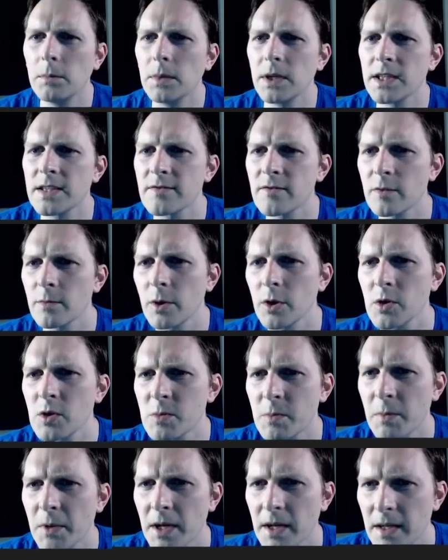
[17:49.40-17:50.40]
It's verbose,
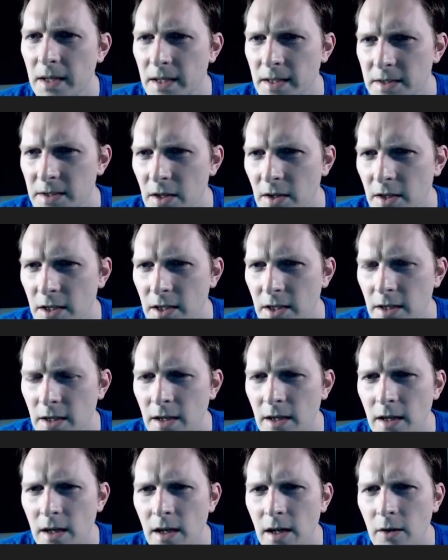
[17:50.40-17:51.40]
but it's all here.
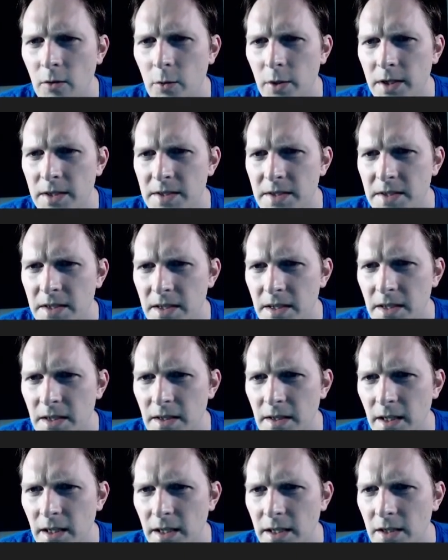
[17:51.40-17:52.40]
We can see,
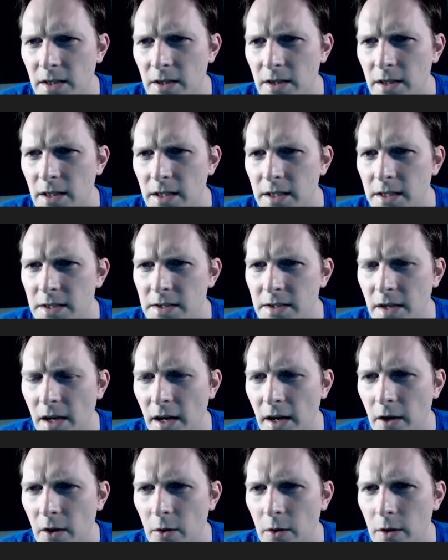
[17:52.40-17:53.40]
like, here is
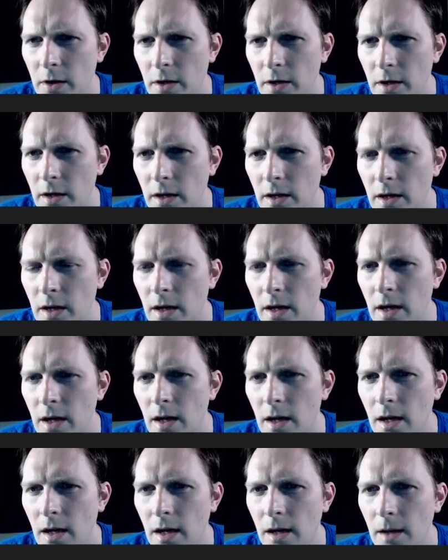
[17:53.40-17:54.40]
our
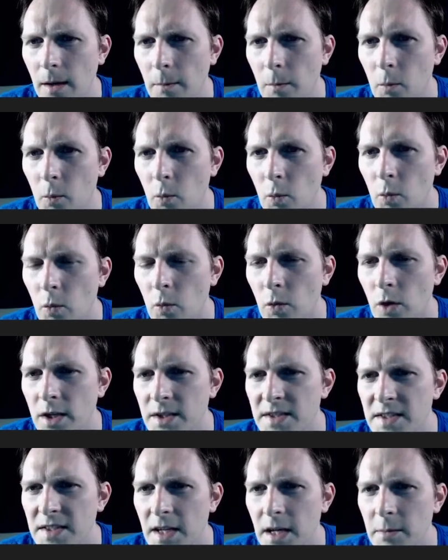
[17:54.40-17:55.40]
run
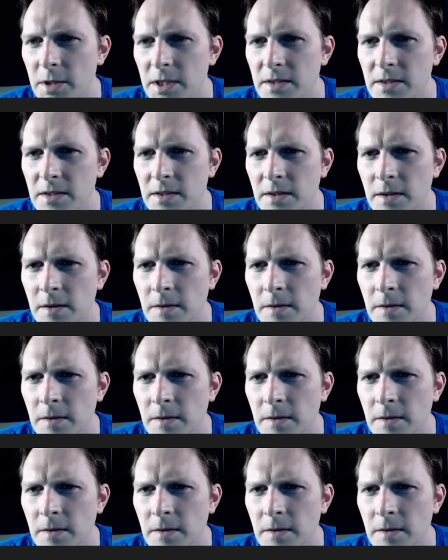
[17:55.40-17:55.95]
statement.